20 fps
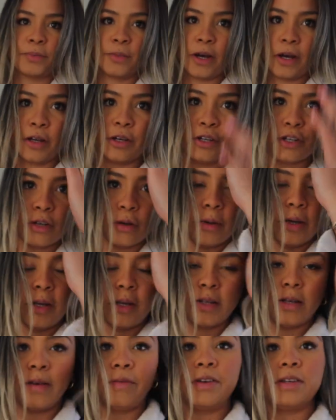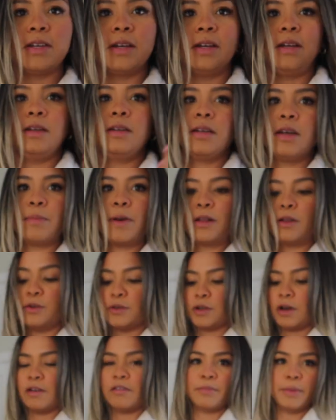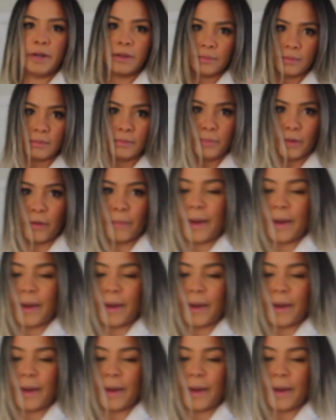I'm not going to show it because obviously I need to take my clothes off, but be